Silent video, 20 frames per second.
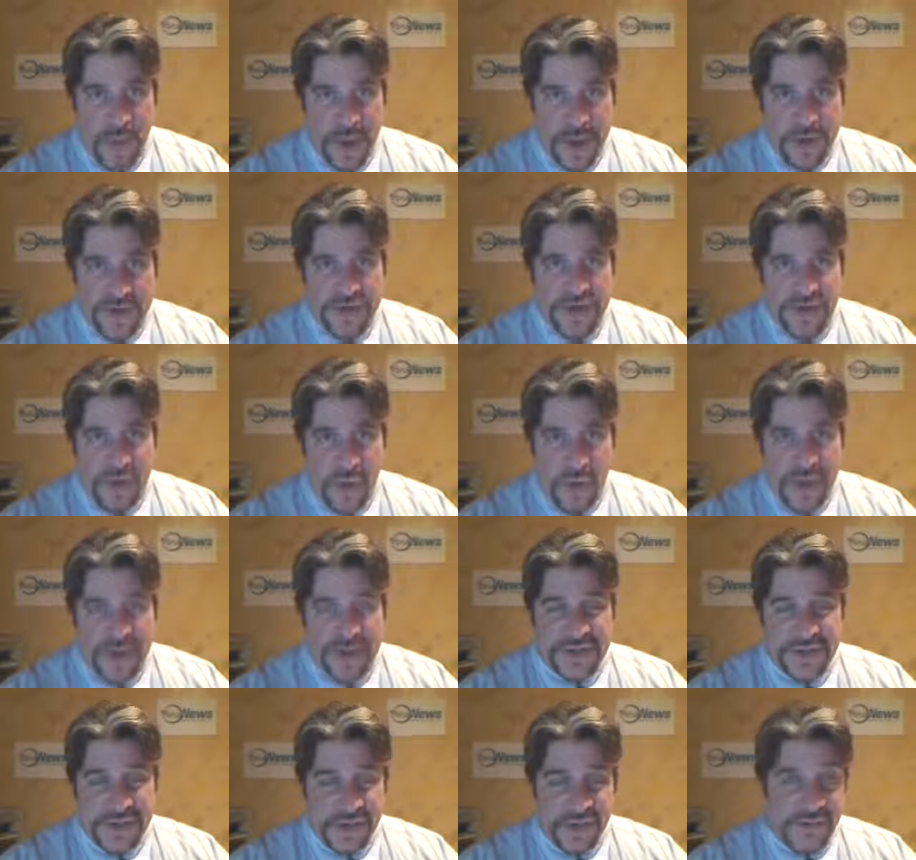What a story
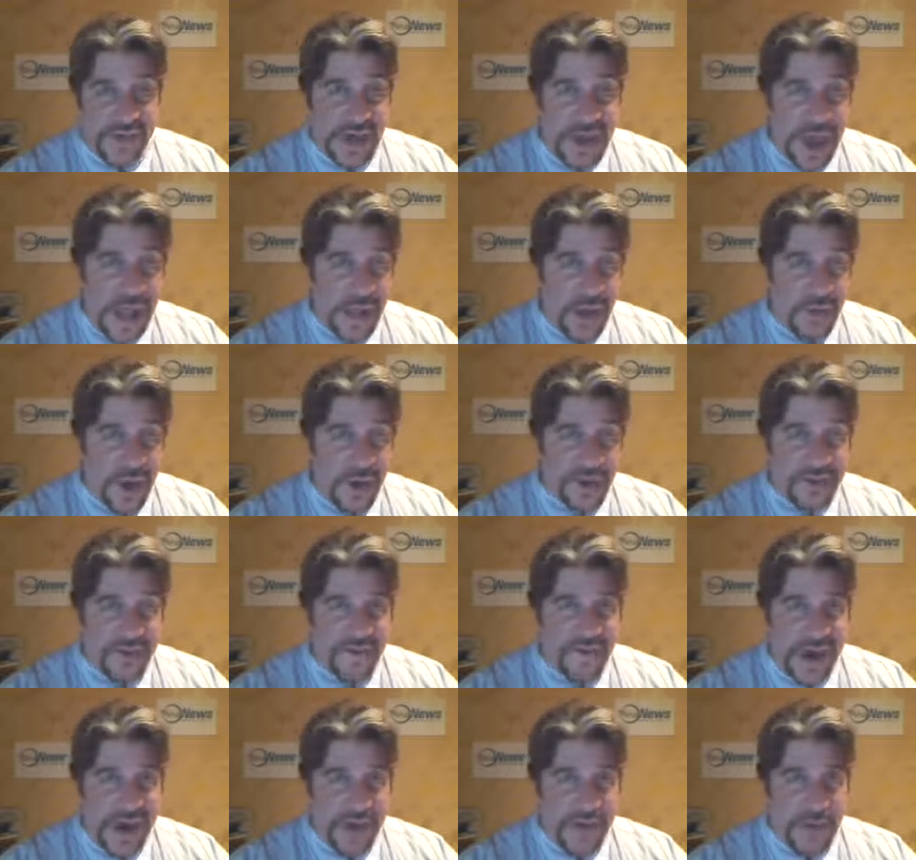this year for Colorado. They
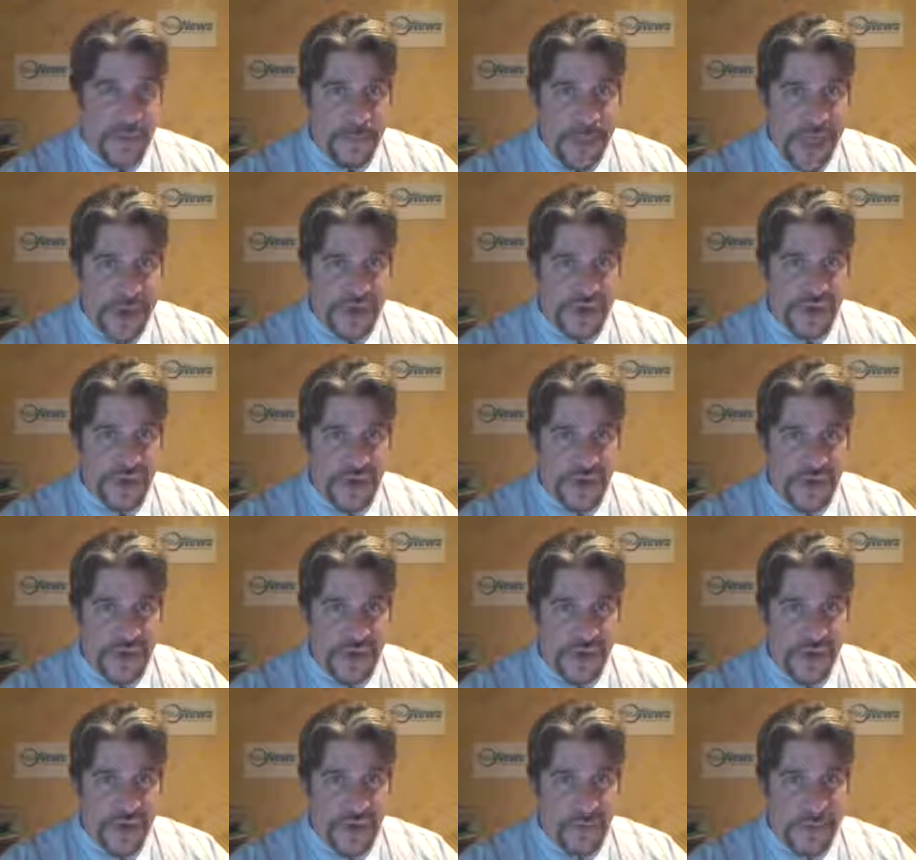fired their manager,
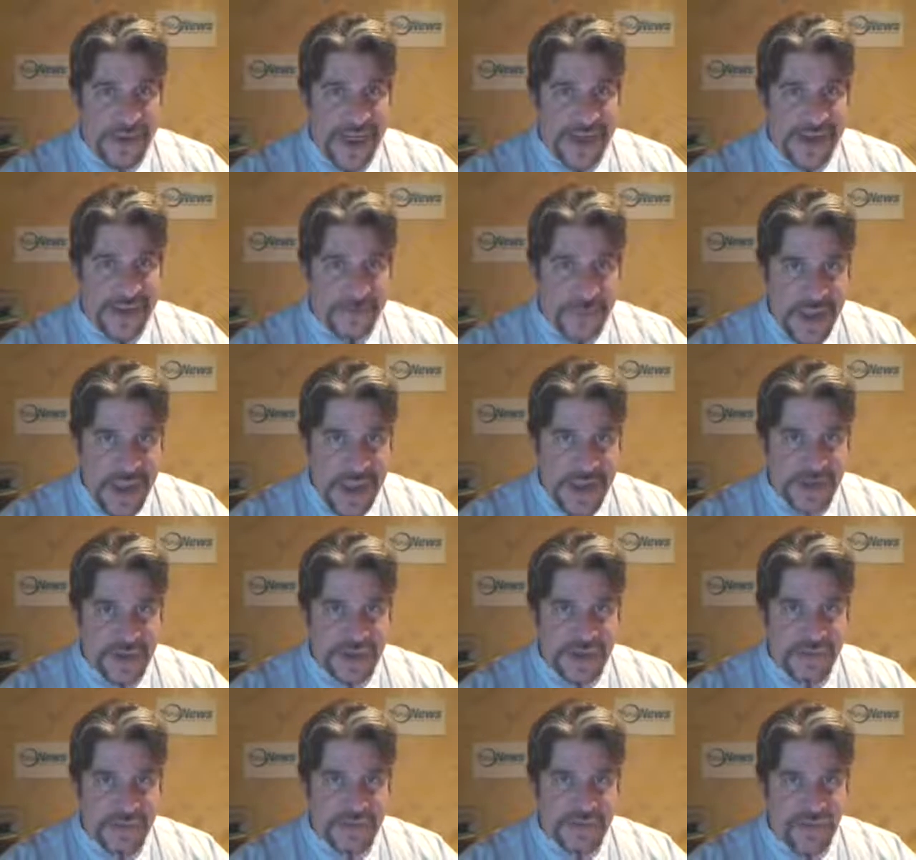Clint Hurdle, back in May.
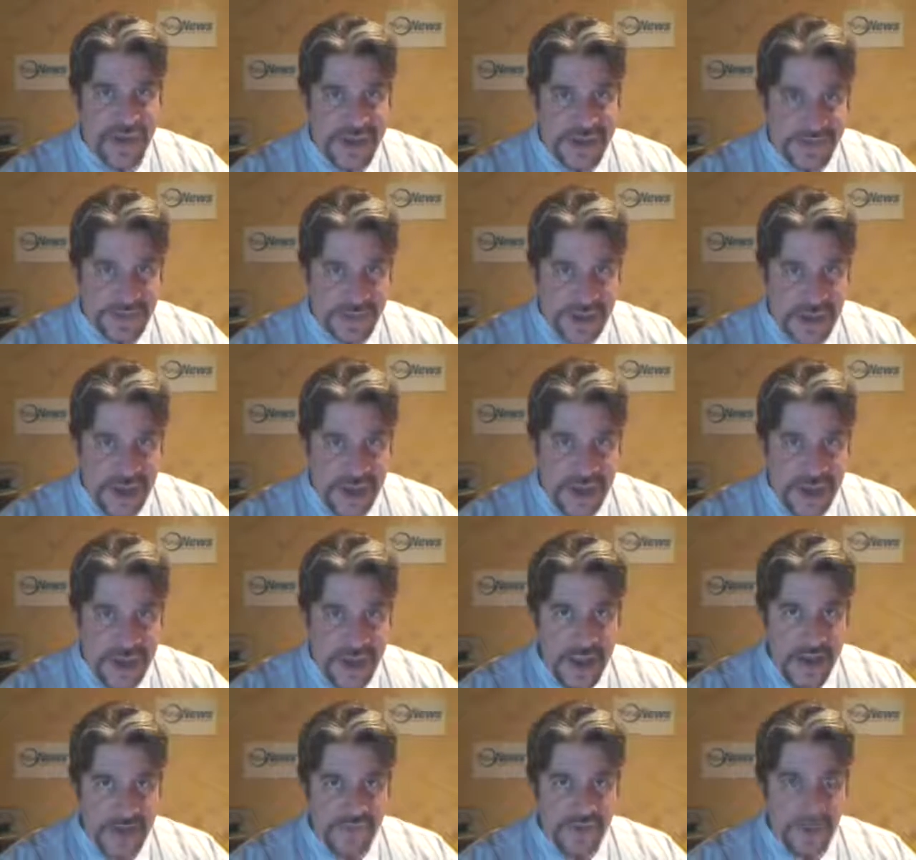Jim Tracy,
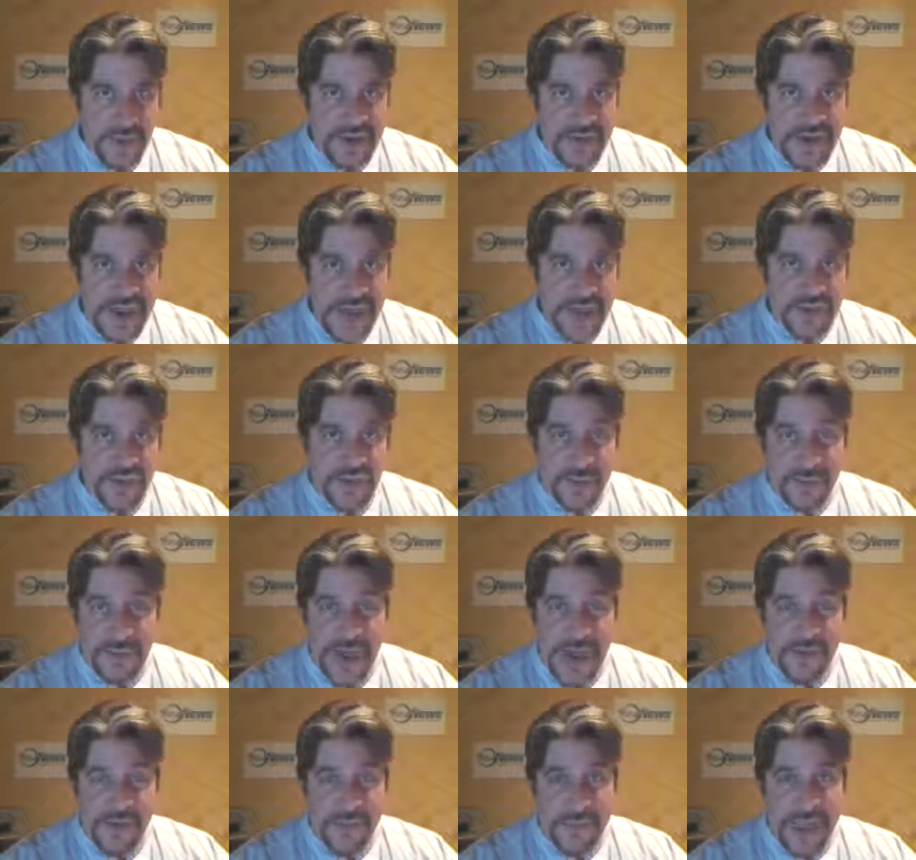former Dodger and
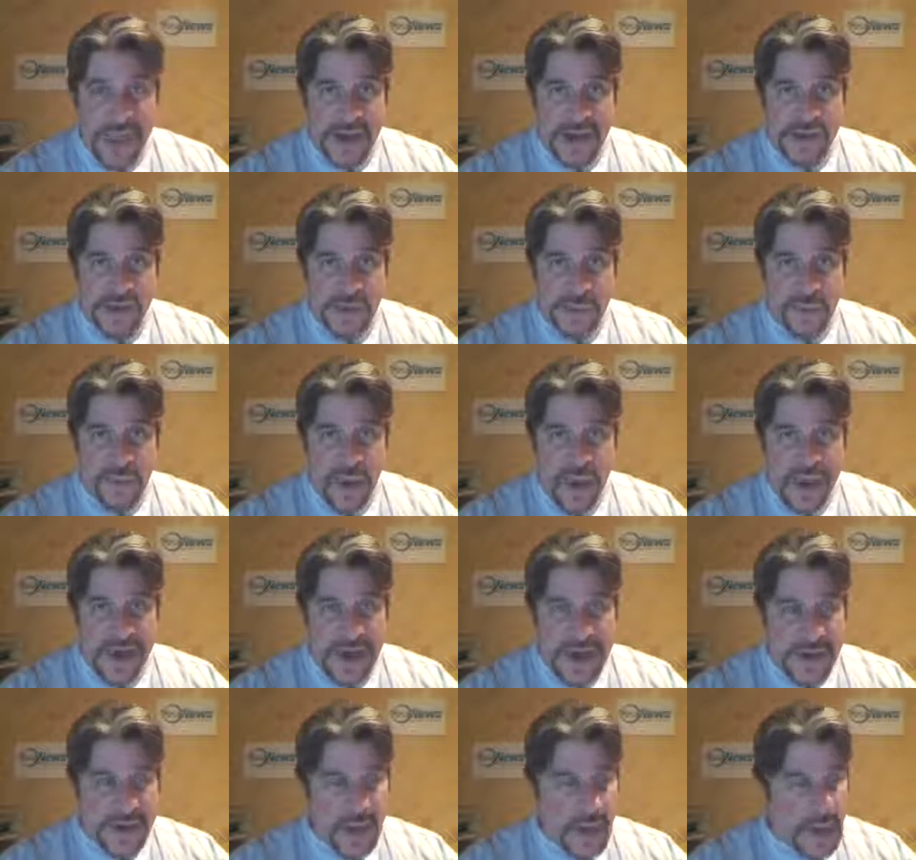Pirate managers, brought
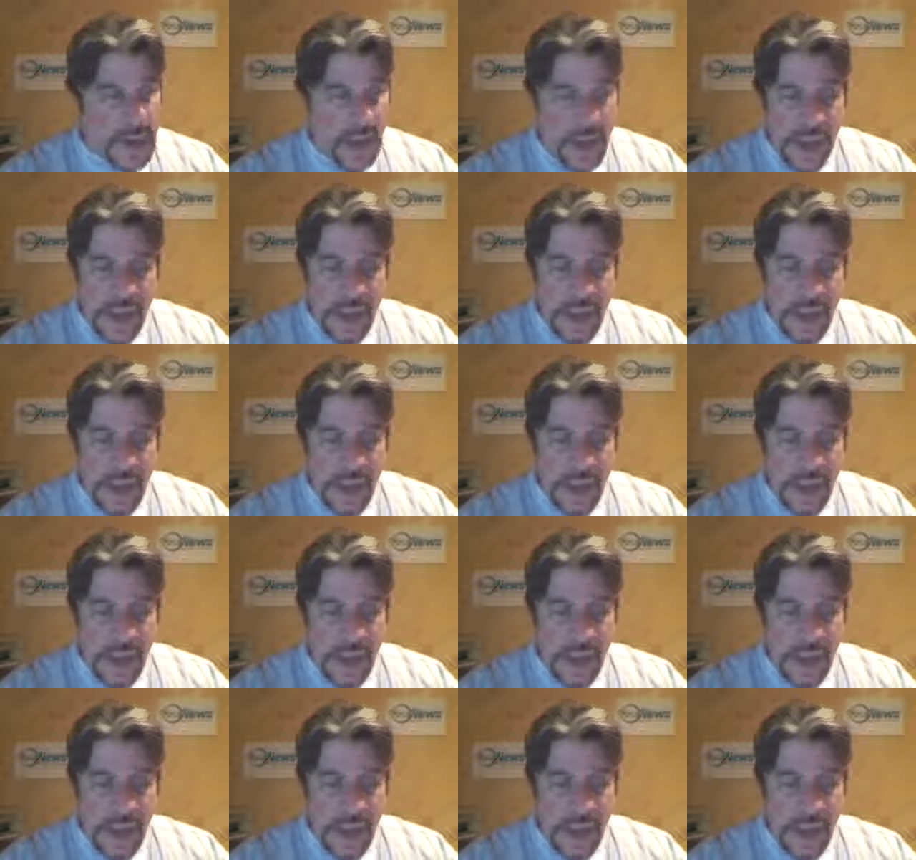in,